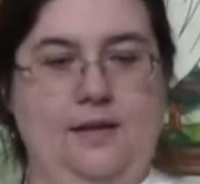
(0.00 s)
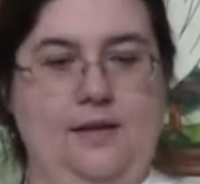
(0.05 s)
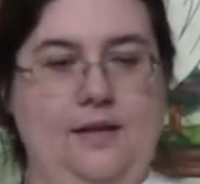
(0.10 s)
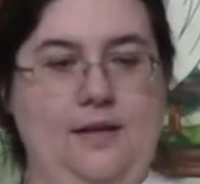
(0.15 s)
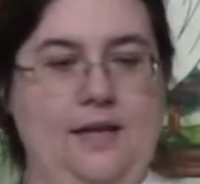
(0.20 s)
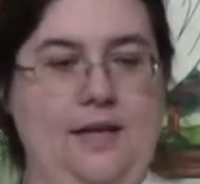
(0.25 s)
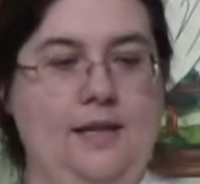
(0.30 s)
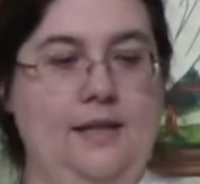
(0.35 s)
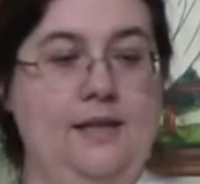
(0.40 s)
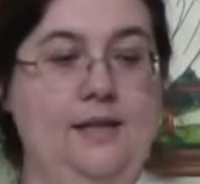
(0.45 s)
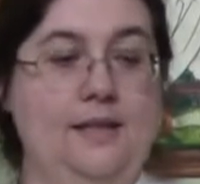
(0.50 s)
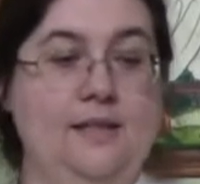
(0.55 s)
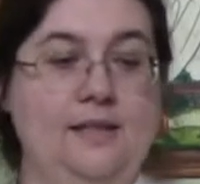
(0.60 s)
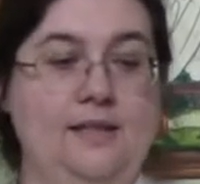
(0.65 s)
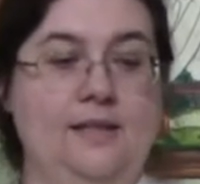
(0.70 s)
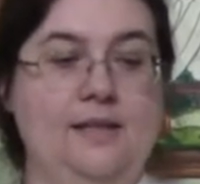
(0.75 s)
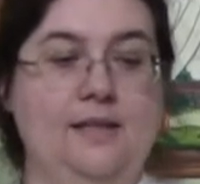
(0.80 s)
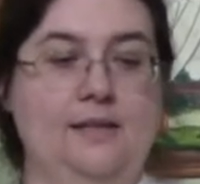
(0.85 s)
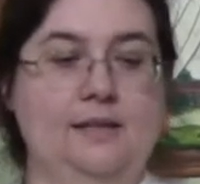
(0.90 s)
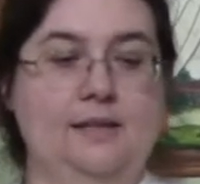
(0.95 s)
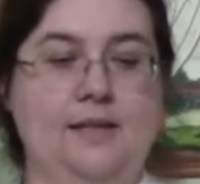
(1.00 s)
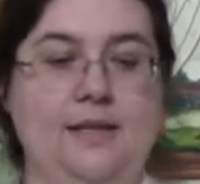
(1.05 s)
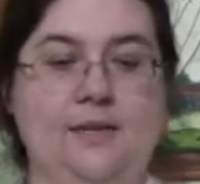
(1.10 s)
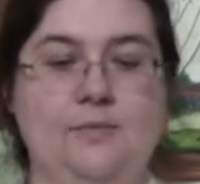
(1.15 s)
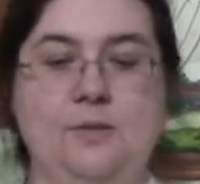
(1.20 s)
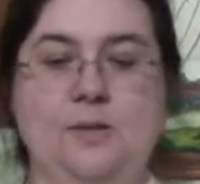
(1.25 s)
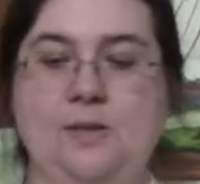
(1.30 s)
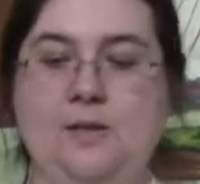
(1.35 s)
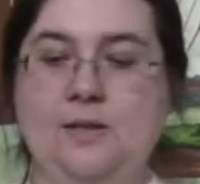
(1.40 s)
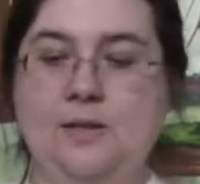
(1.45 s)
And this is,
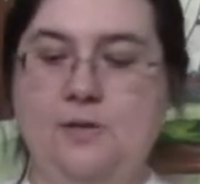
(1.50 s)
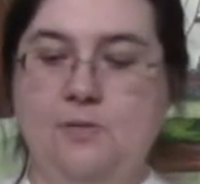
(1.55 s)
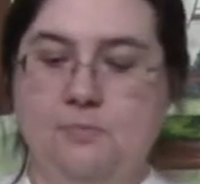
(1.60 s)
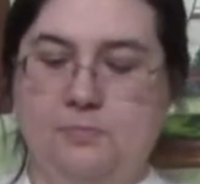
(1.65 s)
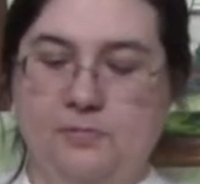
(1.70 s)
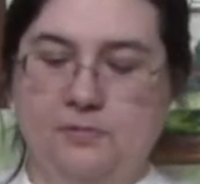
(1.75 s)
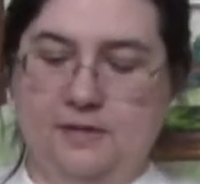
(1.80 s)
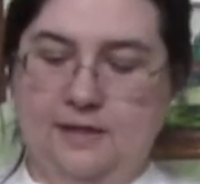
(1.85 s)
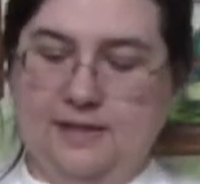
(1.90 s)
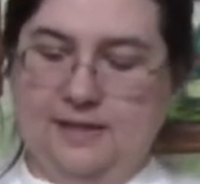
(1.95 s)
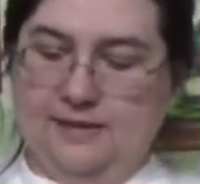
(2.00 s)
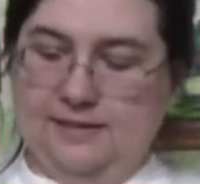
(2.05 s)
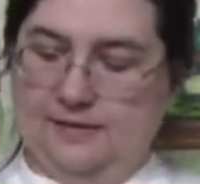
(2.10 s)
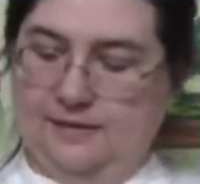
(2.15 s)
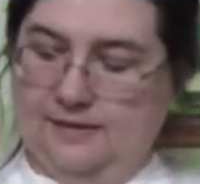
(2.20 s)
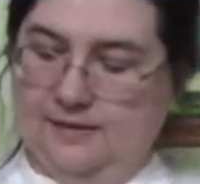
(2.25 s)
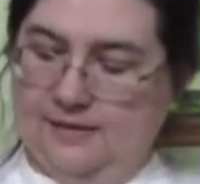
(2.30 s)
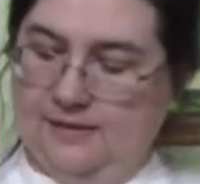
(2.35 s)
I'm so pleased,